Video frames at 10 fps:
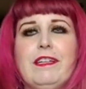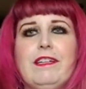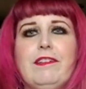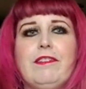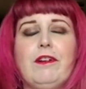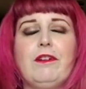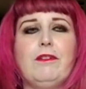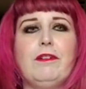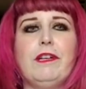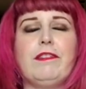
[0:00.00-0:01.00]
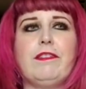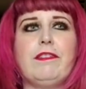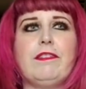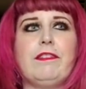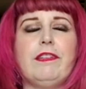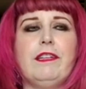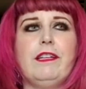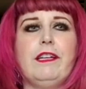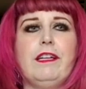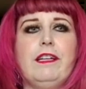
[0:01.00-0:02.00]
So it's
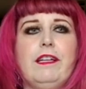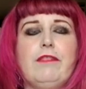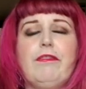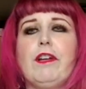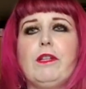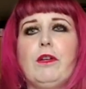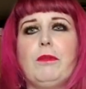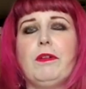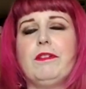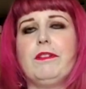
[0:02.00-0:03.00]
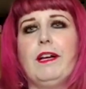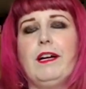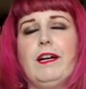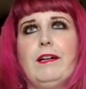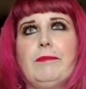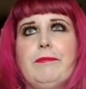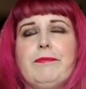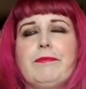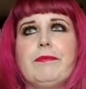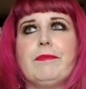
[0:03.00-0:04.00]
very global.
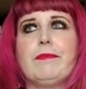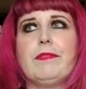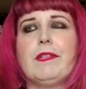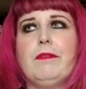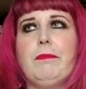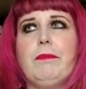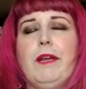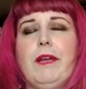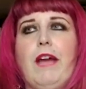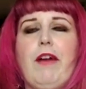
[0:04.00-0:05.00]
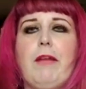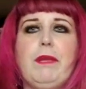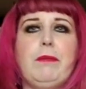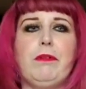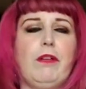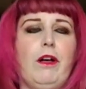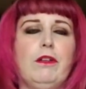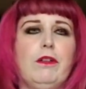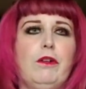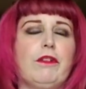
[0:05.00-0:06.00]
When I've had people
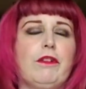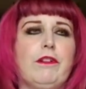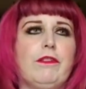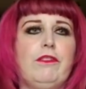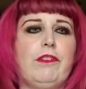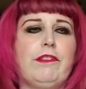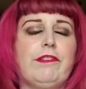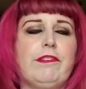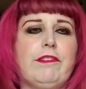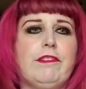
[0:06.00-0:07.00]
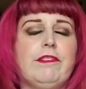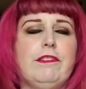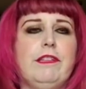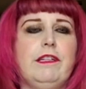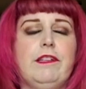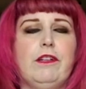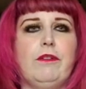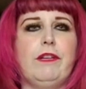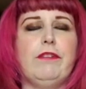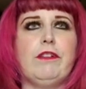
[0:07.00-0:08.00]
all over, just, you
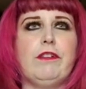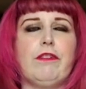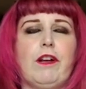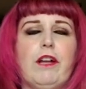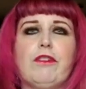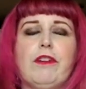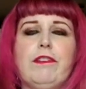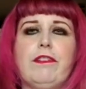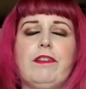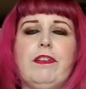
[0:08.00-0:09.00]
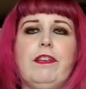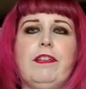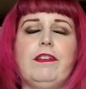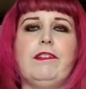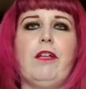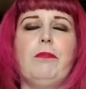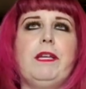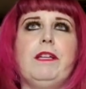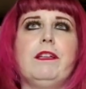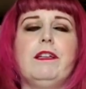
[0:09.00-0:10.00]
know, even different countries, and tell
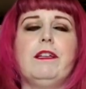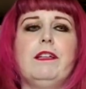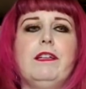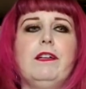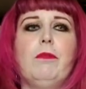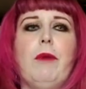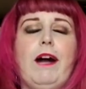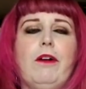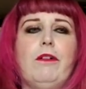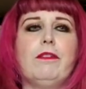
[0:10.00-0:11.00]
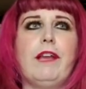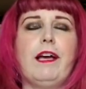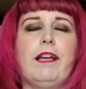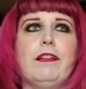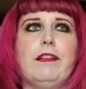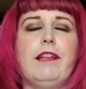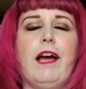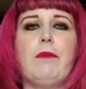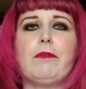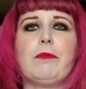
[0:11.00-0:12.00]
me, wow, that
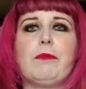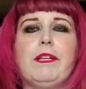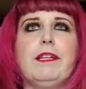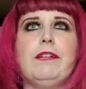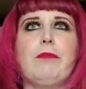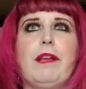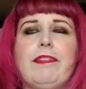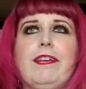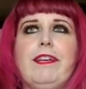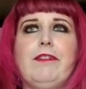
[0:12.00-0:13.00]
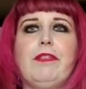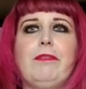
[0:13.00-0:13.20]
one really resonated with